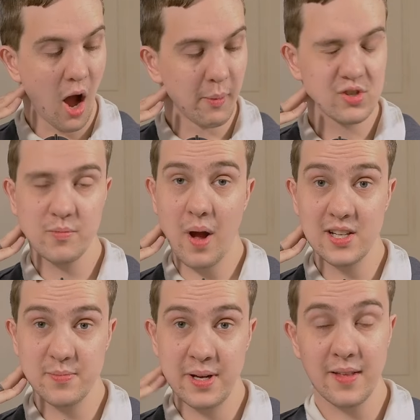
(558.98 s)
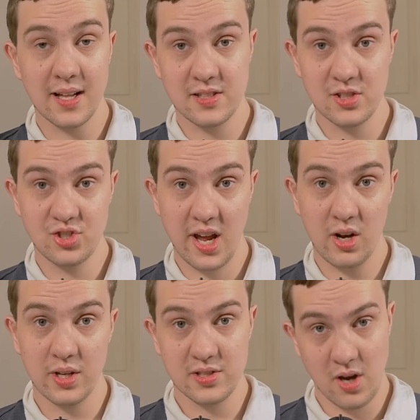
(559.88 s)
which reminds me, as this
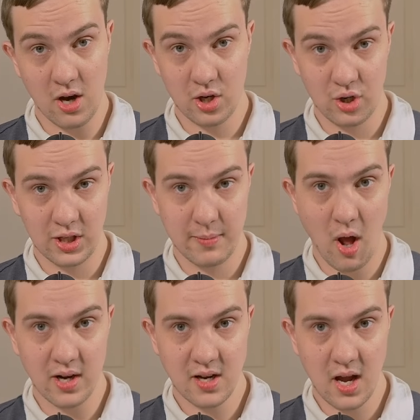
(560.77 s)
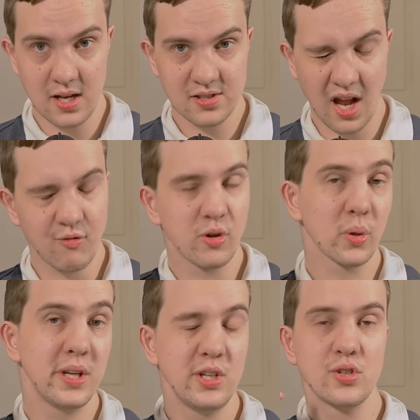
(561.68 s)
channel is not currently monetized, I
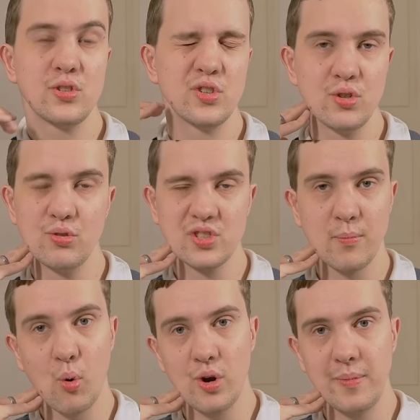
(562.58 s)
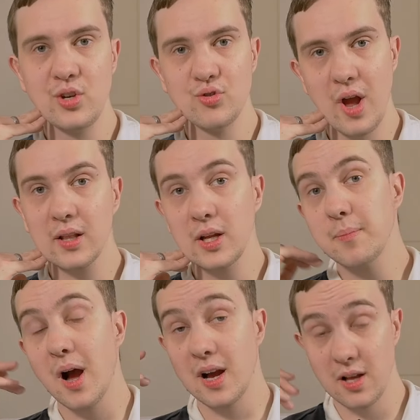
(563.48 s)
really need you to support me directly
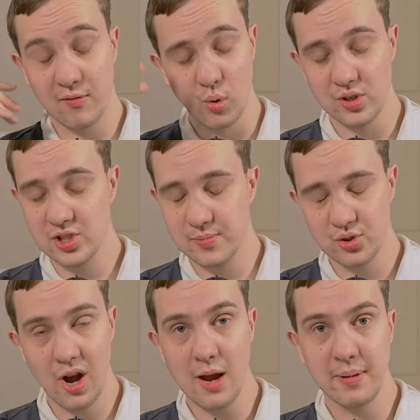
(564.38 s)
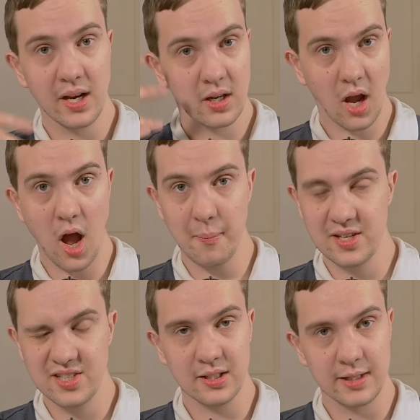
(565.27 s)
by, of course, subscribing,
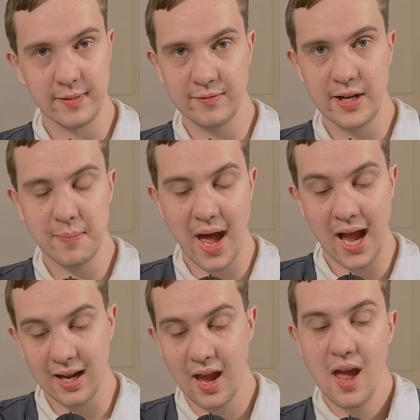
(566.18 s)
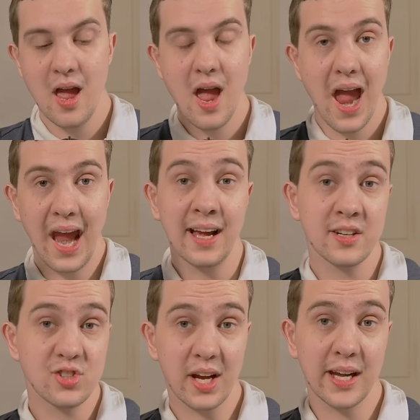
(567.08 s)
commenting, leaving feedback,
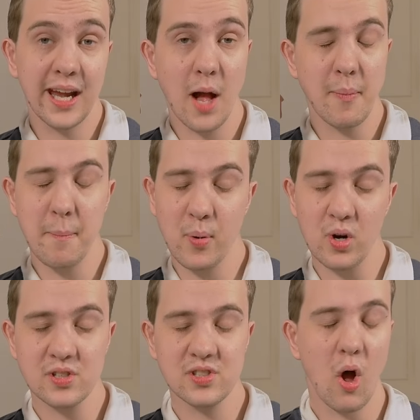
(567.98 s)
and checking out my books.